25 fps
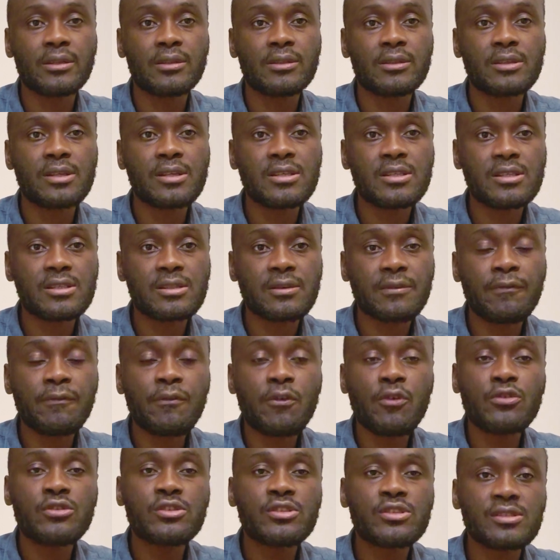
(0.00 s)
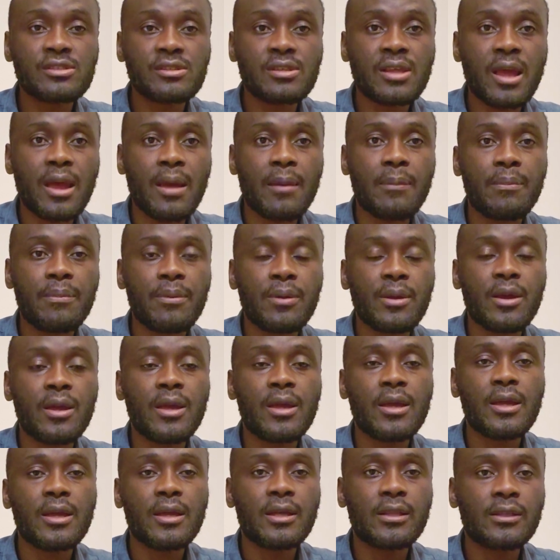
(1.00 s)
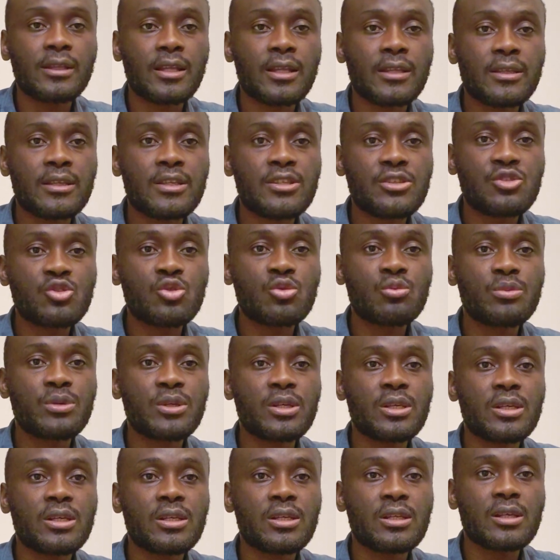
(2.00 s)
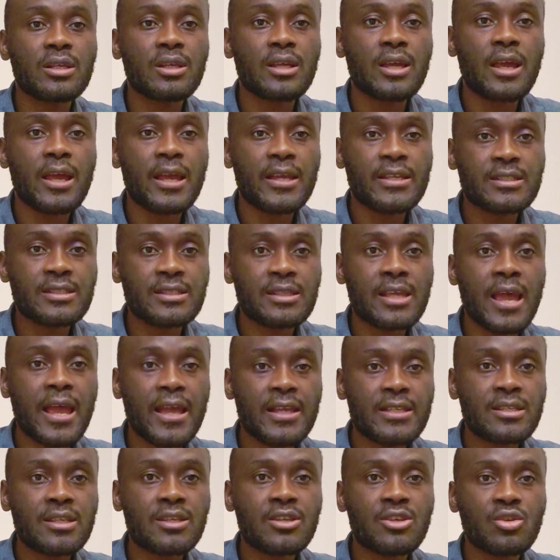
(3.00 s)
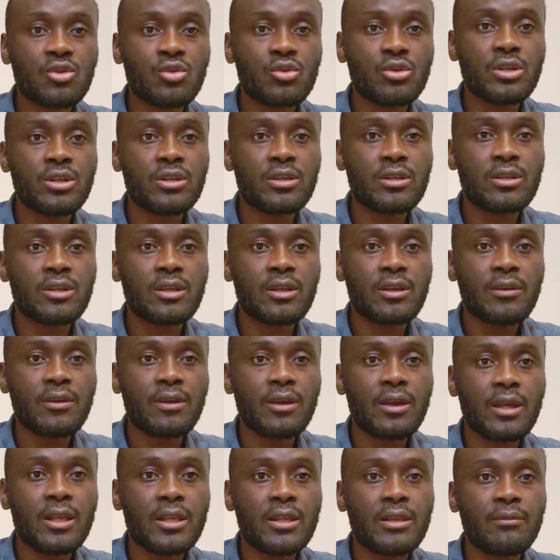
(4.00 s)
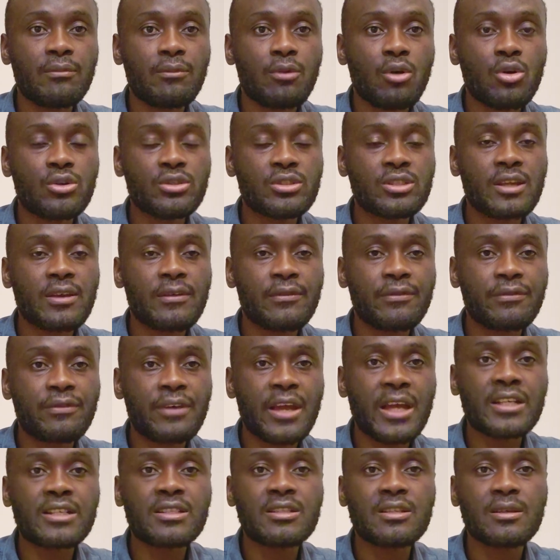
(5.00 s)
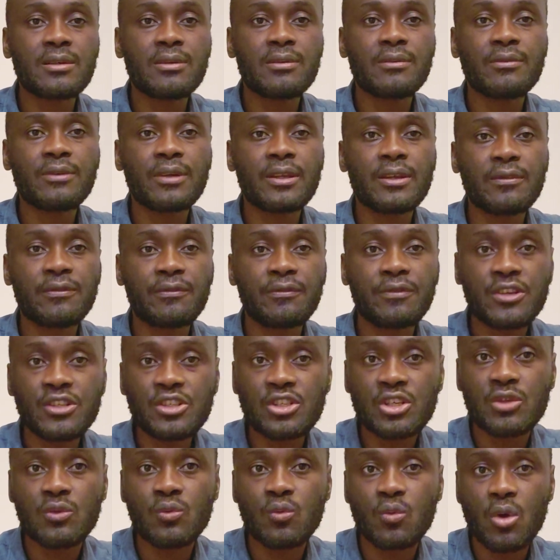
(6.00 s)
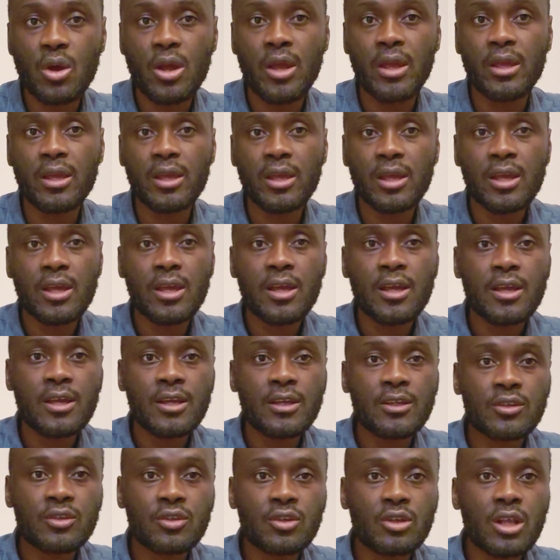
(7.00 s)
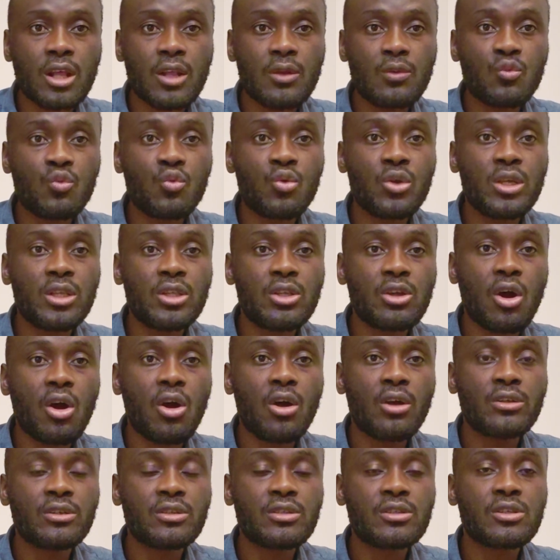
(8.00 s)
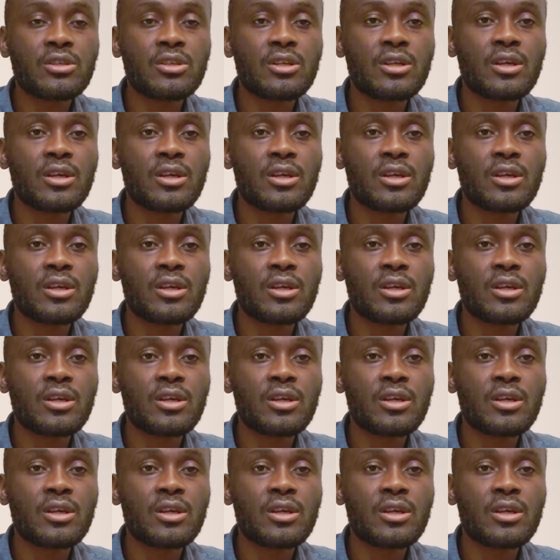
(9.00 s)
This is the first step that needs to be executed in a most effective and efficient way, so that we don't